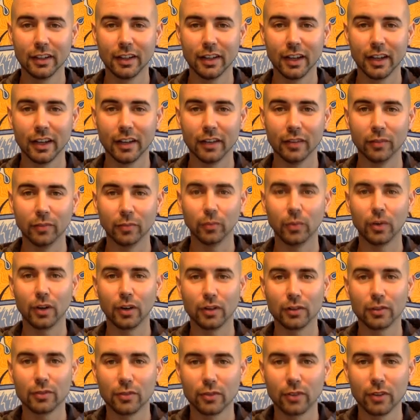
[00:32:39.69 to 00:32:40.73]
and
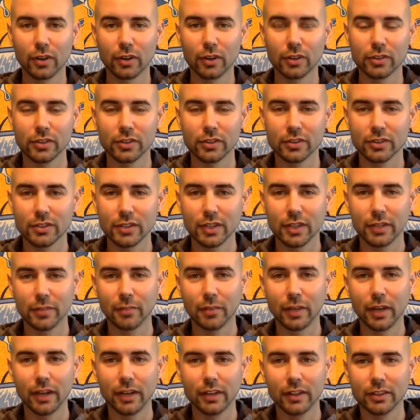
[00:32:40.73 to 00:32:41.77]
walk 410
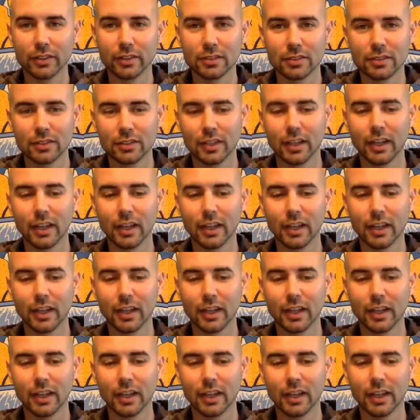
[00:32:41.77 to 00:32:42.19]
miles